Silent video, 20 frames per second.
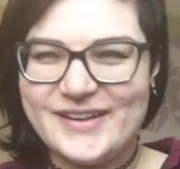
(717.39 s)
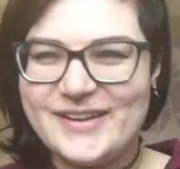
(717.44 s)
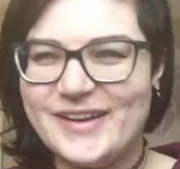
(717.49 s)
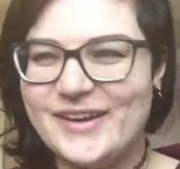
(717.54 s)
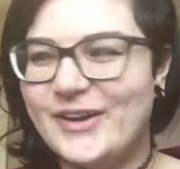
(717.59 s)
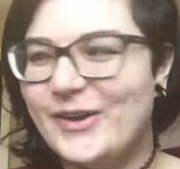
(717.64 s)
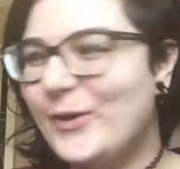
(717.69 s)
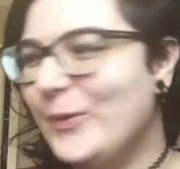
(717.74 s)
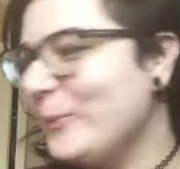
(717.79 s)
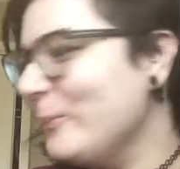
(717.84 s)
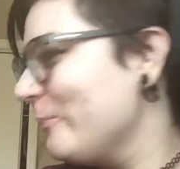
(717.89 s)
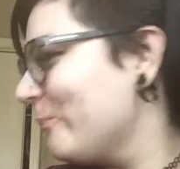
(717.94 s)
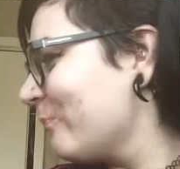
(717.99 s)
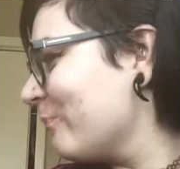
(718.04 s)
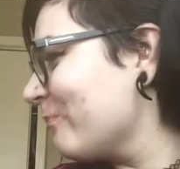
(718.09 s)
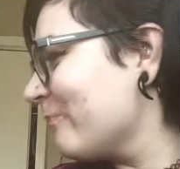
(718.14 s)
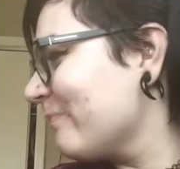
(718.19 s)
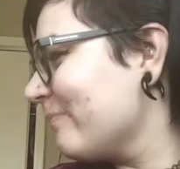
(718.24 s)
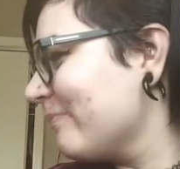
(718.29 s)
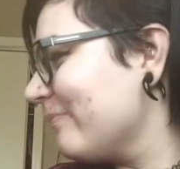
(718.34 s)

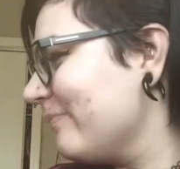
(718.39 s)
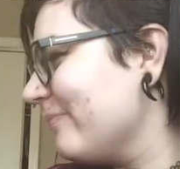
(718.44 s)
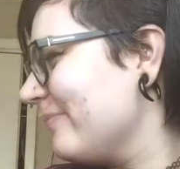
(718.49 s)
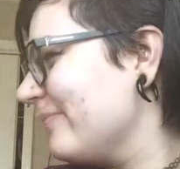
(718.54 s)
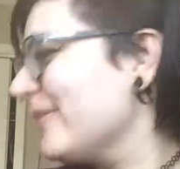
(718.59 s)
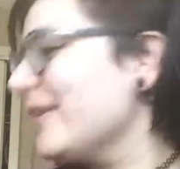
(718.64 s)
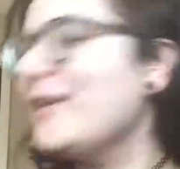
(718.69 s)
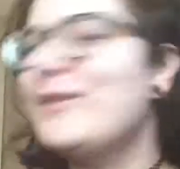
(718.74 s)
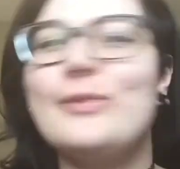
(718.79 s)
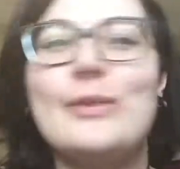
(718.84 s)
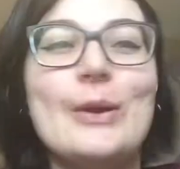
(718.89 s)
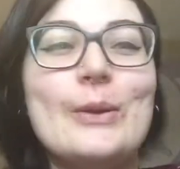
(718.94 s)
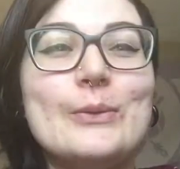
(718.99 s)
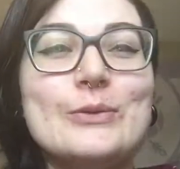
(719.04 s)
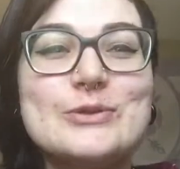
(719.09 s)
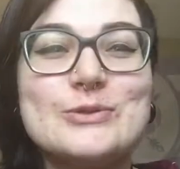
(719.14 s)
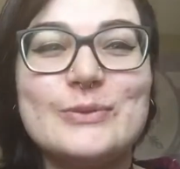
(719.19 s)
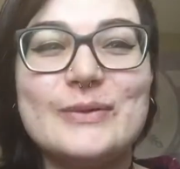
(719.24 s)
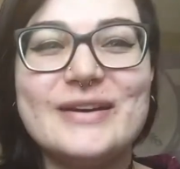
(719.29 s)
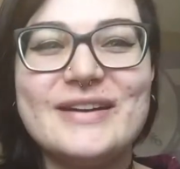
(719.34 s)
That
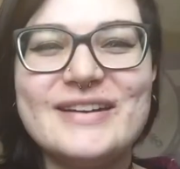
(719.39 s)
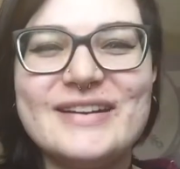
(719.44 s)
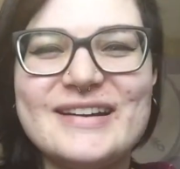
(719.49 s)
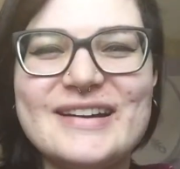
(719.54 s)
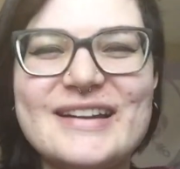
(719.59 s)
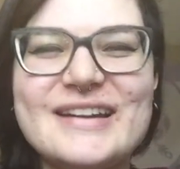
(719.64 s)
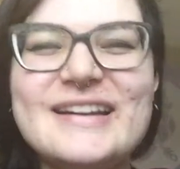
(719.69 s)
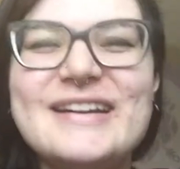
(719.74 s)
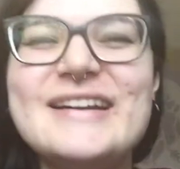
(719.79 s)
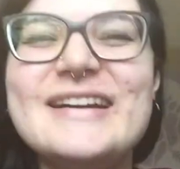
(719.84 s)
was weird.